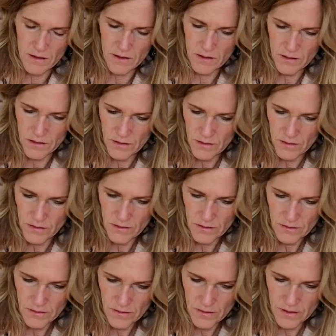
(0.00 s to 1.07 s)

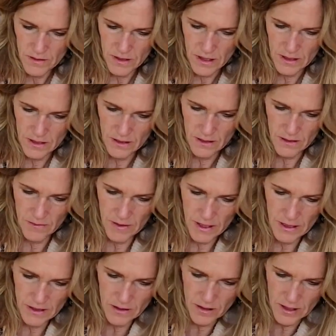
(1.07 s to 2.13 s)
2, this gets a little
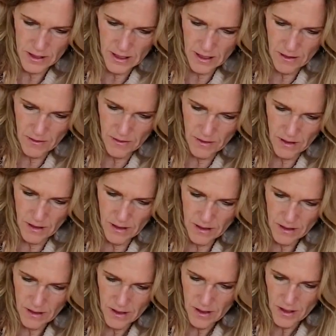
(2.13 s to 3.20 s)
bit easier as I go
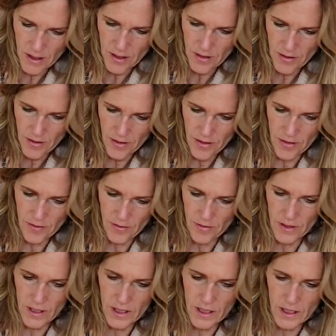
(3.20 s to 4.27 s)
along.
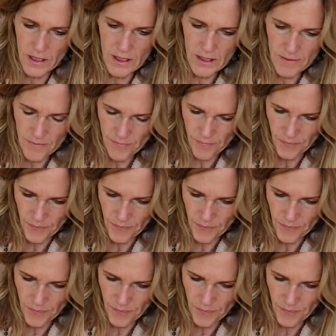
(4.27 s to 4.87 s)
3,